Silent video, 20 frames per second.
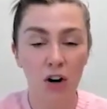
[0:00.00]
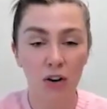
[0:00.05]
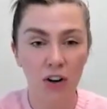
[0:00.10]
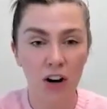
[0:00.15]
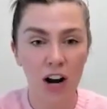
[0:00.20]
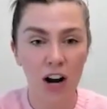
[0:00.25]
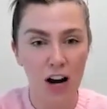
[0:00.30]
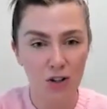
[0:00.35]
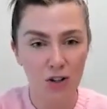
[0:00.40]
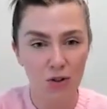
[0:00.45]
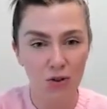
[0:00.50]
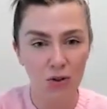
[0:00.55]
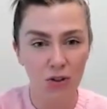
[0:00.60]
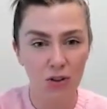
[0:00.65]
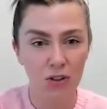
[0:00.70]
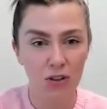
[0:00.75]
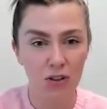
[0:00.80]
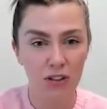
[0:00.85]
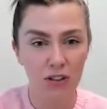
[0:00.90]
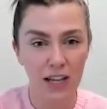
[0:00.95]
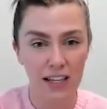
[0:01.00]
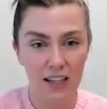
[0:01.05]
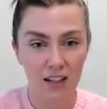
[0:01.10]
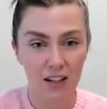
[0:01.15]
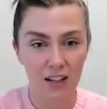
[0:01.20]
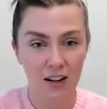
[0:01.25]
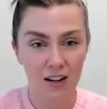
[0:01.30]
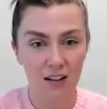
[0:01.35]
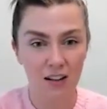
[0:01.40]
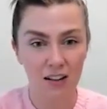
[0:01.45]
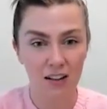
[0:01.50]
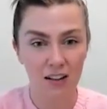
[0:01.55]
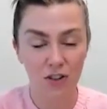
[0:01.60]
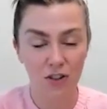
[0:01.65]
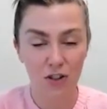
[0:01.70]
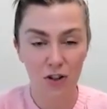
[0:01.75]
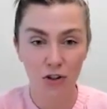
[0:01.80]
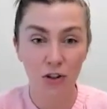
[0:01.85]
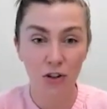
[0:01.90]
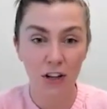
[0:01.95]
Are there actual like
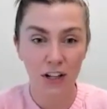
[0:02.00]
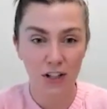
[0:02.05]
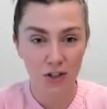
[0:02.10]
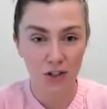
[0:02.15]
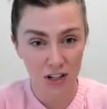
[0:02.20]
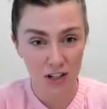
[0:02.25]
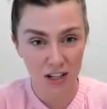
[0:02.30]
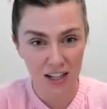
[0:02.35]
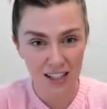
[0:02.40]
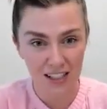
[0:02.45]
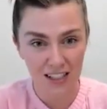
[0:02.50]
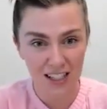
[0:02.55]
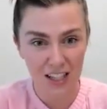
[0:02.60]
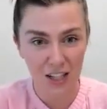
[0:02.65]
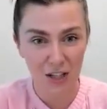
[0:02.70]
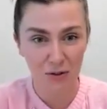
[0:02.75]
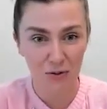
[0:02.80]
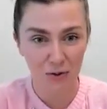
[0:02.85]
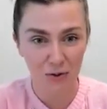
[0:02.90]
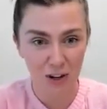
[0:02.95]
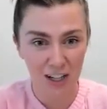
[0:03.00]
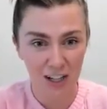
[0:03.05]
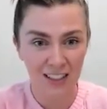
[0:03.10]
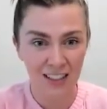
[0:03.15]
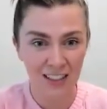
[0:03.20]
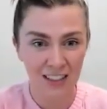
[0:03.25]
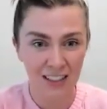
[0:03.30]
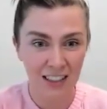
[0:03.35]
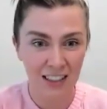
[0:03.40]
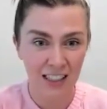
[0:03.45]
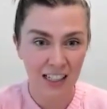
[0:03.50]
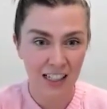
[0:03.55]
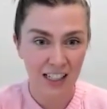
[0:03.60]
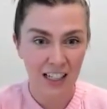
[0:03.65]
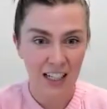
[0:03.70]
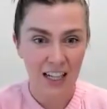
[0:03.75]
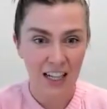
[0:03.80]
journal entries that you've written